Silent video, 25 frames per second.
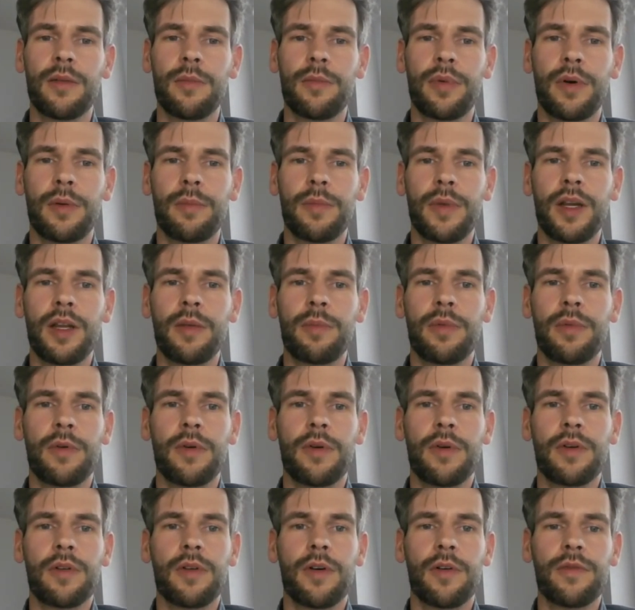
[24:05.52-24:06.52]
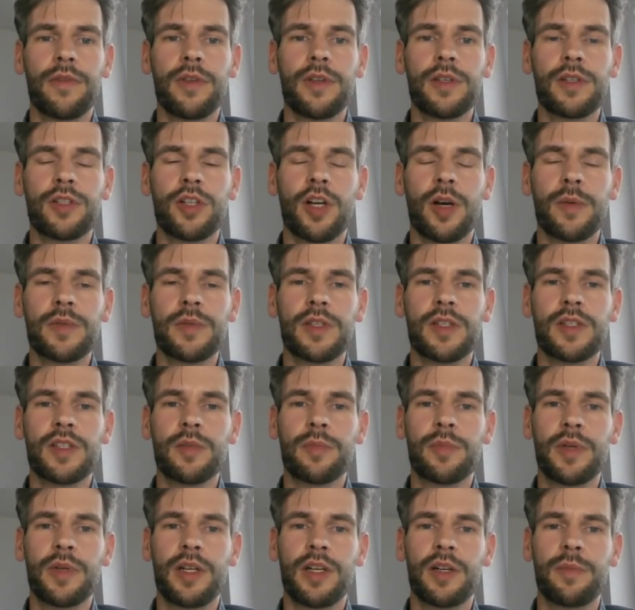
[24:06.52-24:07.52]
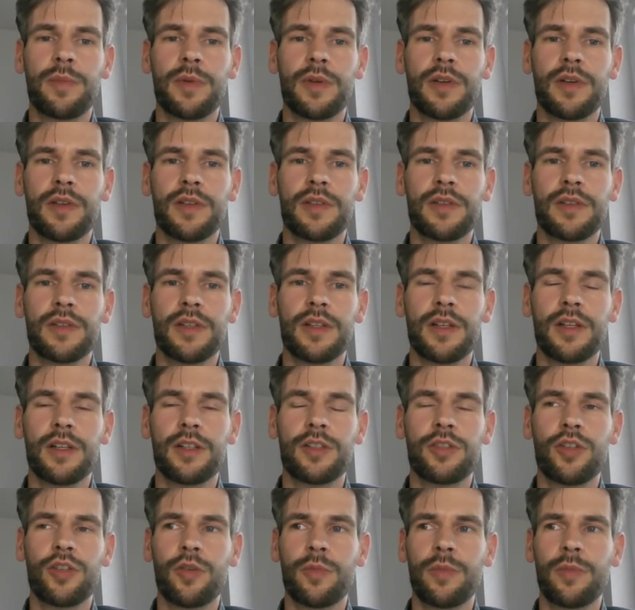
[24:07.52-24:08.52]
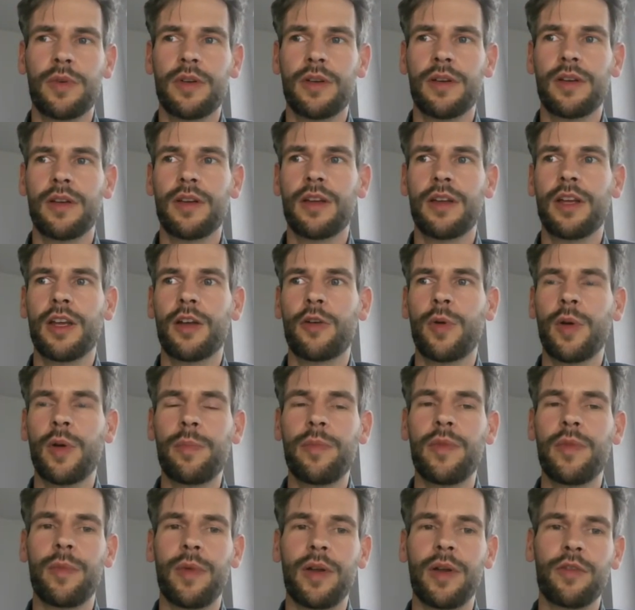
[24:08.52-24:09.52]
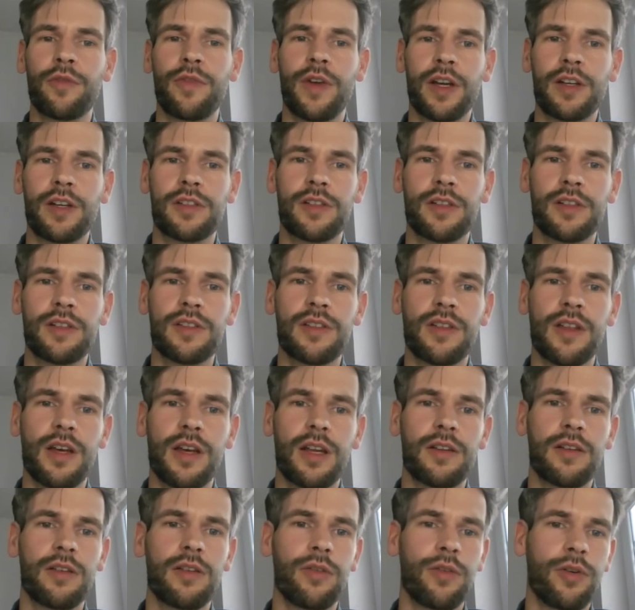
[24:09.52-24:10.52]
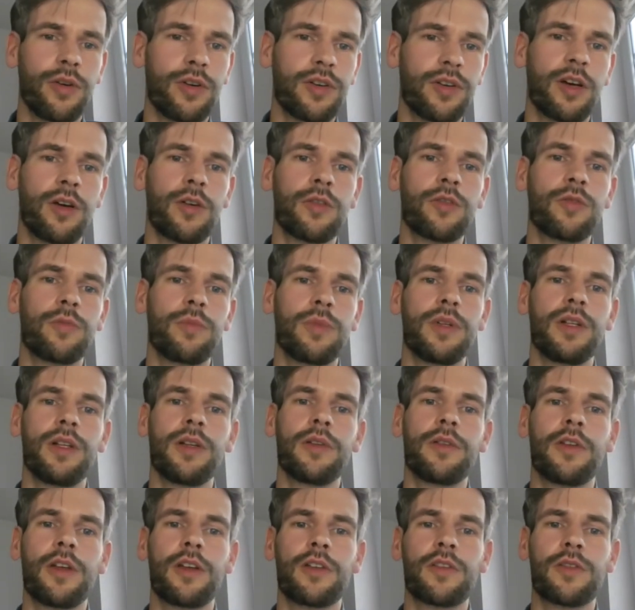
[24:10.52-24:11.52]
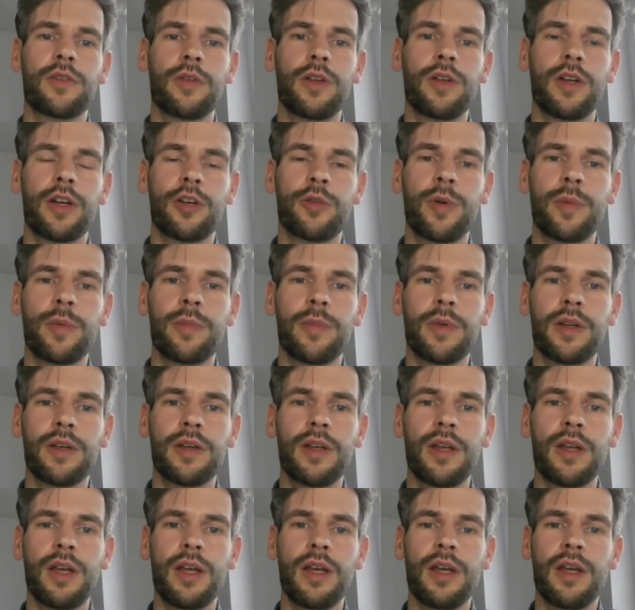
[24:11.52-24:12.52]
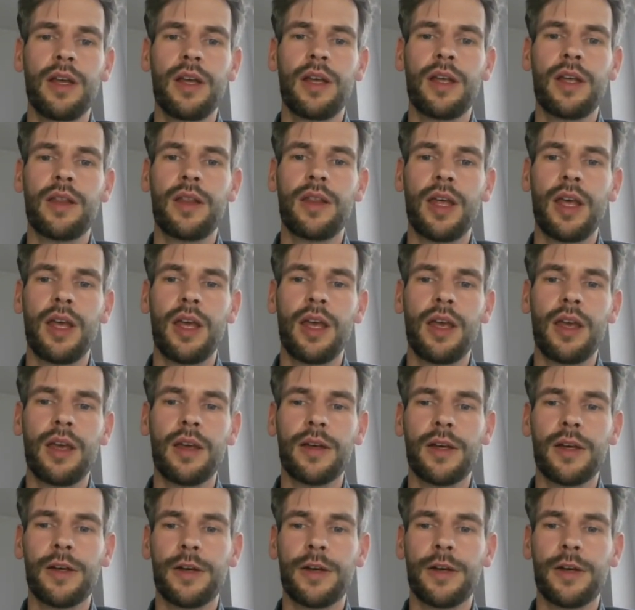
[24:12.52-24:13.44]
many of these jobs disappeared because German equipment manufacturers that learned how to build solar equipment, they